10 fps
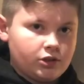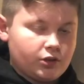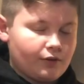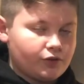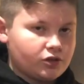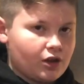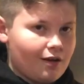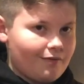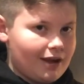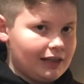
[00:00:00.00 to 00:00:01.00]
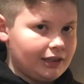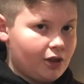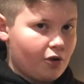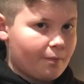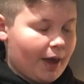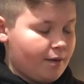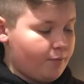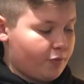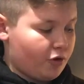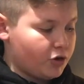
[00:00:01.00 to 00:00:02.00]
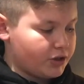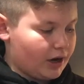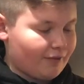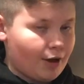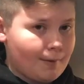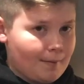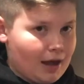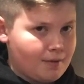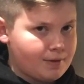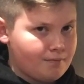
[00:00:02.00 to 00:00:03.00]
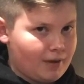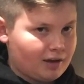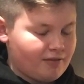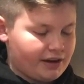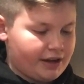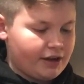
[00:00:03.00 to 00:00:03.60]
So I've just got a fairly long paintbrush and I've got my piping bag ready,